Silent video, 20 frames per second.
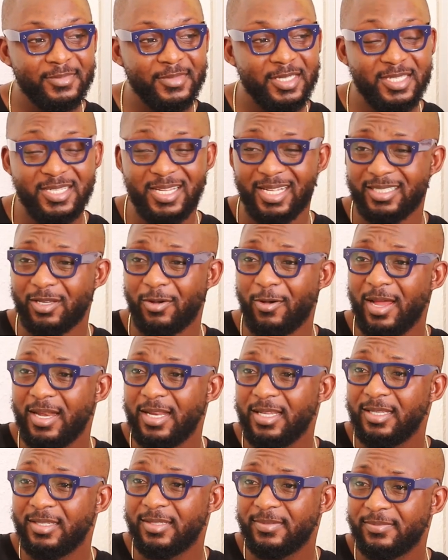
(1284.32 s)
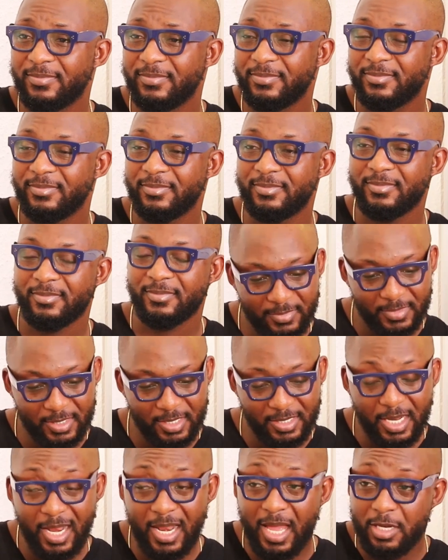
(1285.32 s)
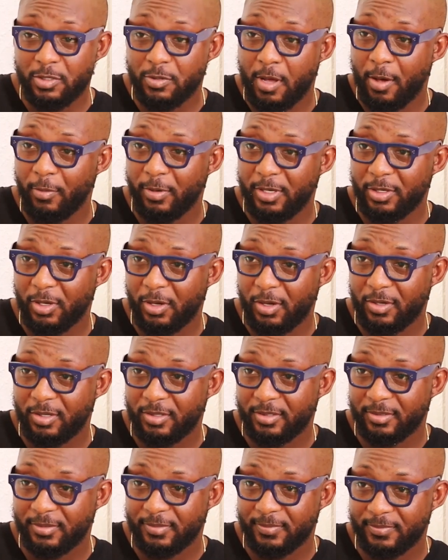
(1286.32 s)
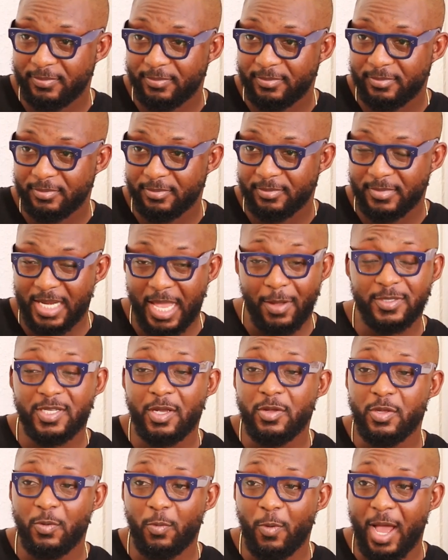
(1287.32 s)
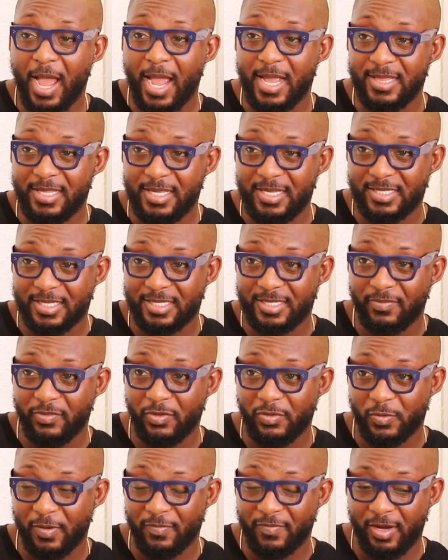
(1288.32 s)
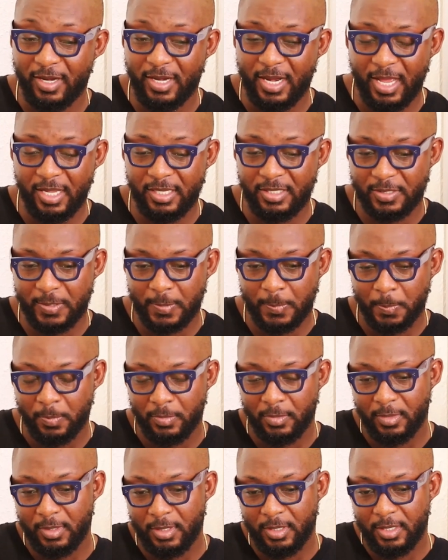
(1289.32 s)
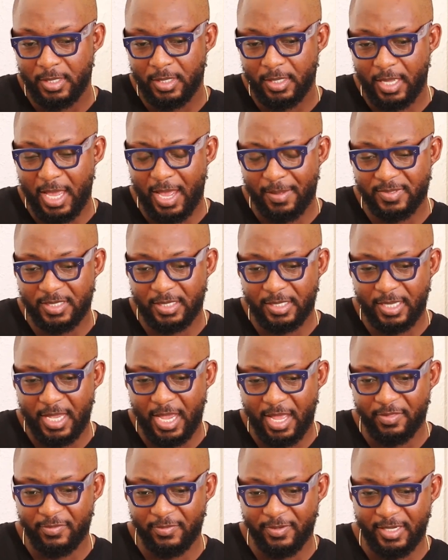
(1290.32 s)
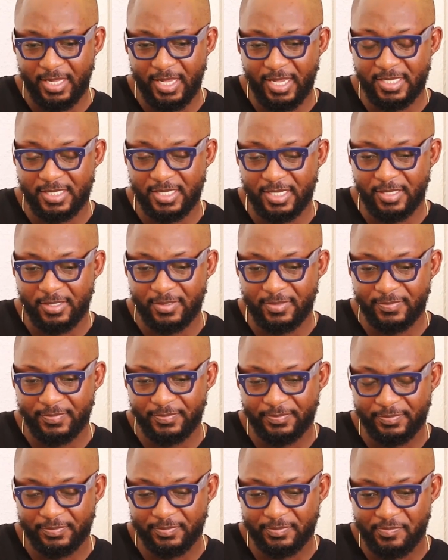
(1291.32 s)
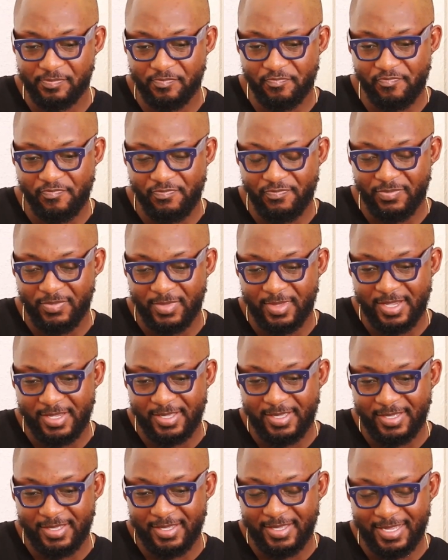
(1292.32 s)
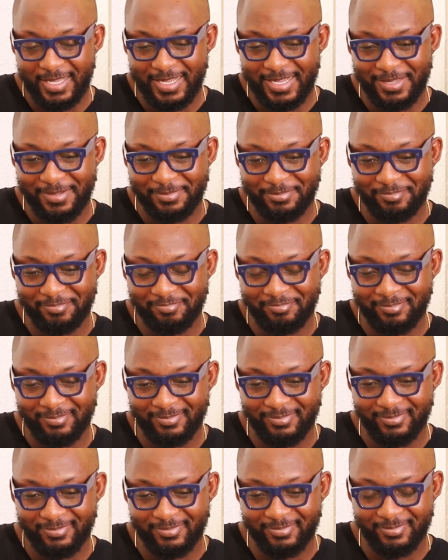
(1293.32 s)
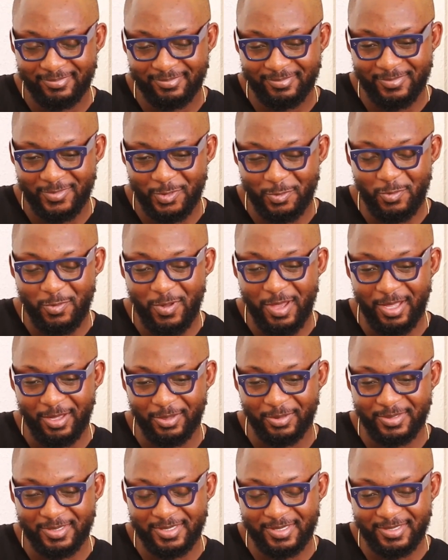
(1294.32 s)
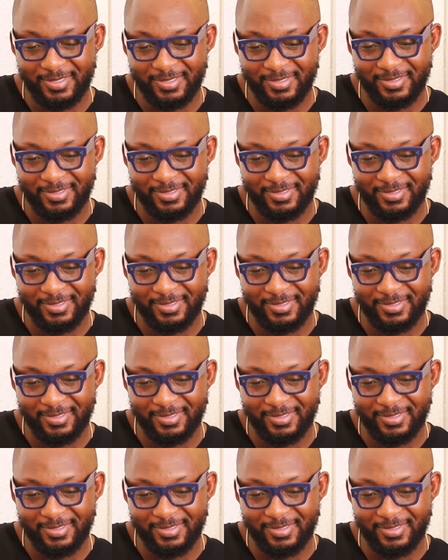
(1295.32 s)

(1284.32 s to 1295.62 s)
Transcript: Shatawale, Nanajo Awendo. I'll tell you why these interviews were very nice. Captain Catherine Hazel. Who else?